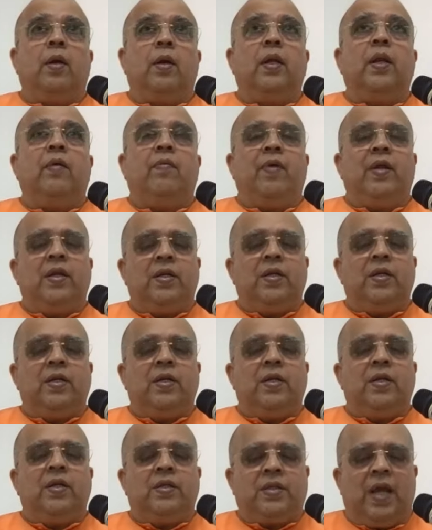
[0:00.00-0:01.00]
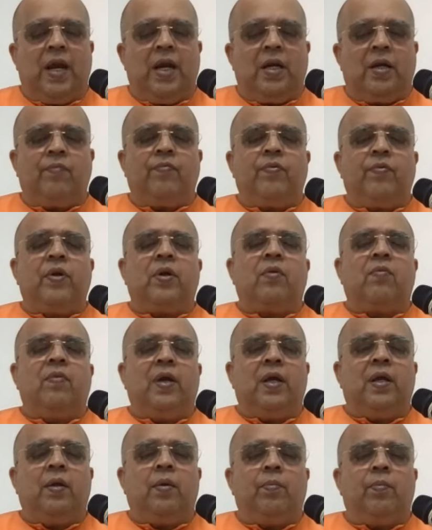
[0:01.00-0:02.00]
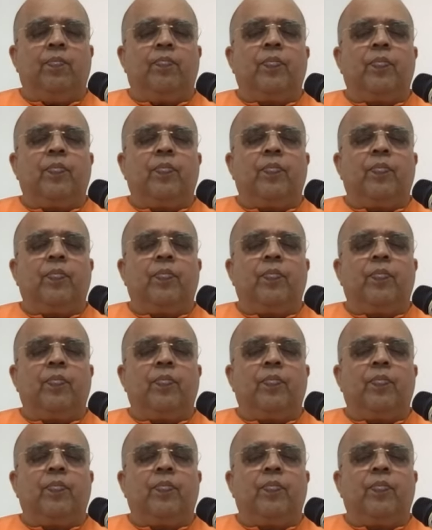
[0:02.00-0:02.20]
In a very scientific way,